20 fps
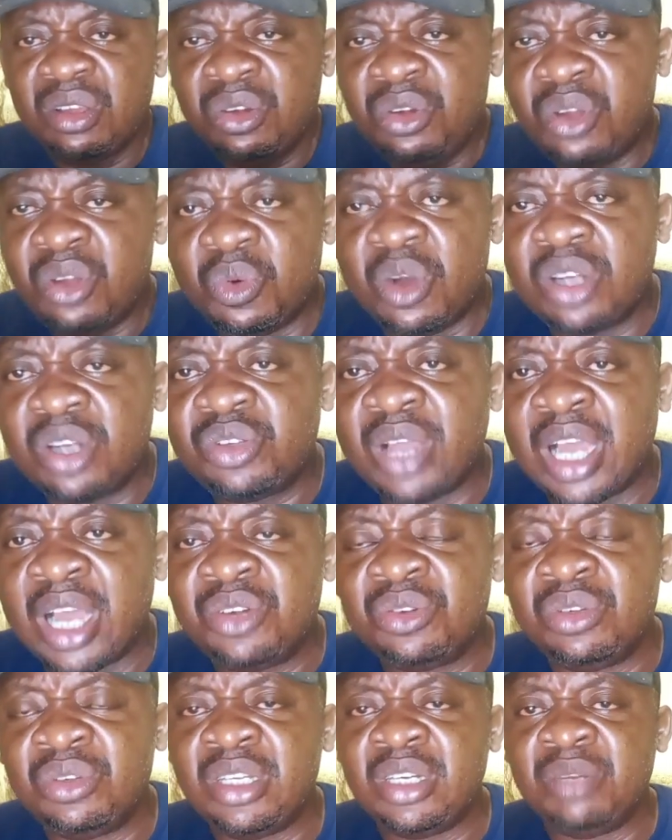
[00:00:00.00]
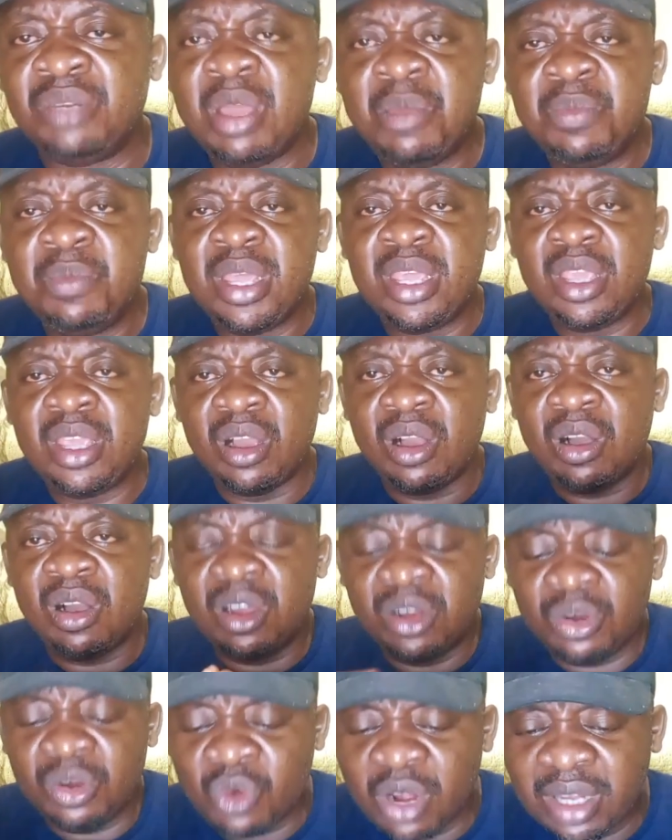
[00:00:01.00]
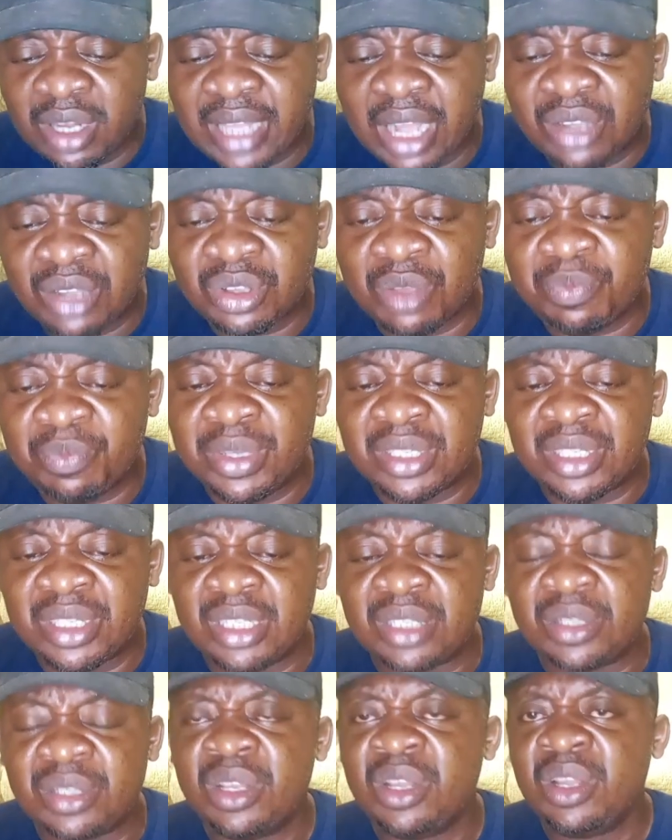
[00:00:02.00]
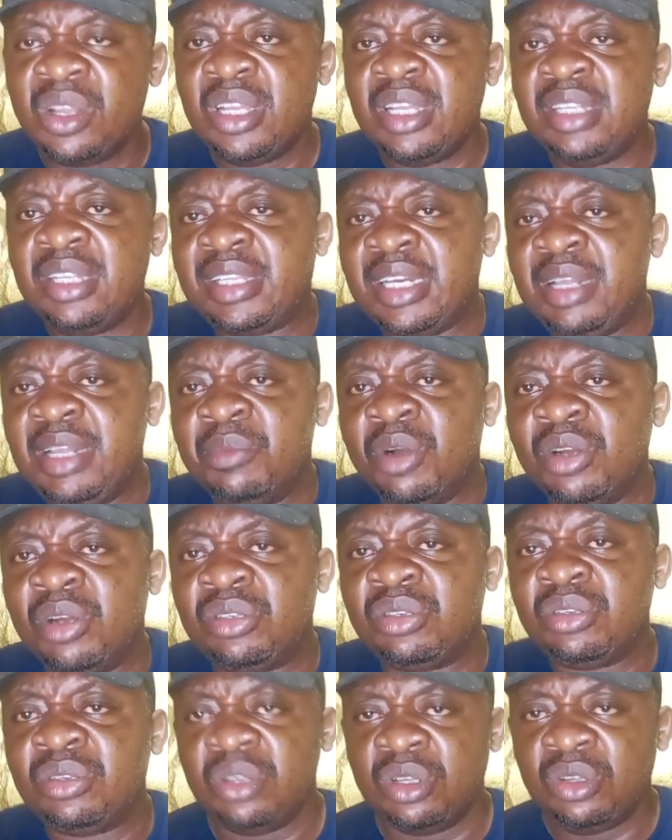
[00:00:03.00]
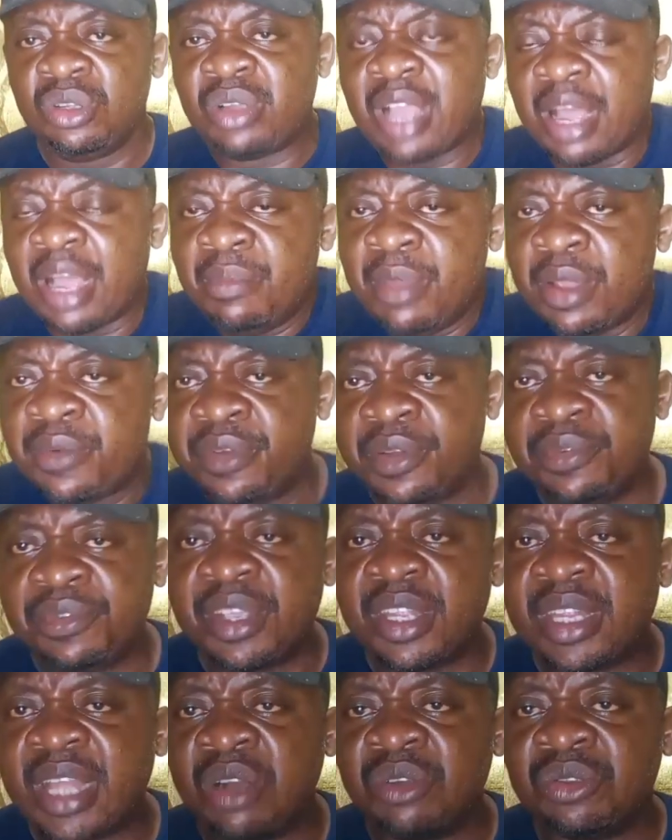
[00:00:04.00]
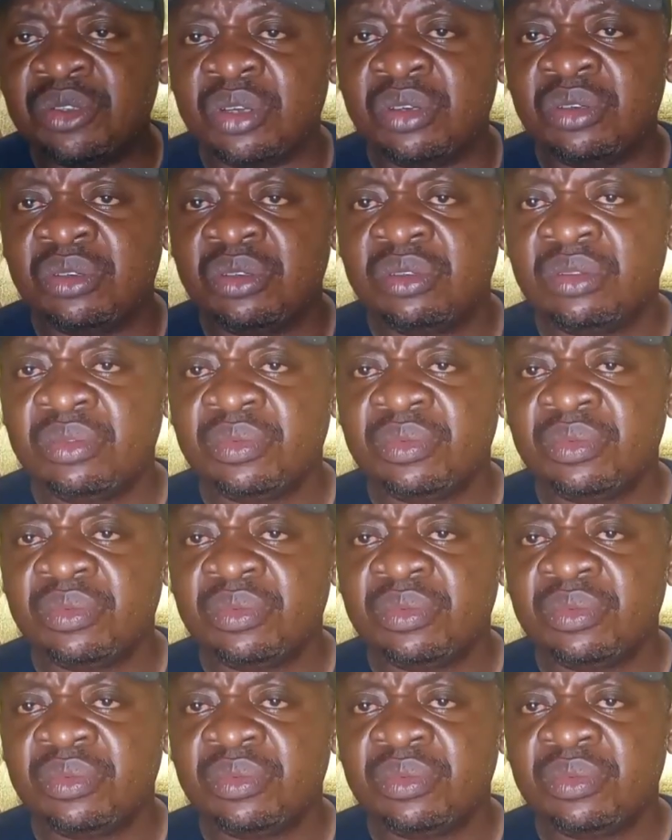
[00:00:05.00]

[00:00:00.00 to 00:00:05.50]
Know what you are doing. Maybe on 1,000 pieces in 3 months, you can make 50,000.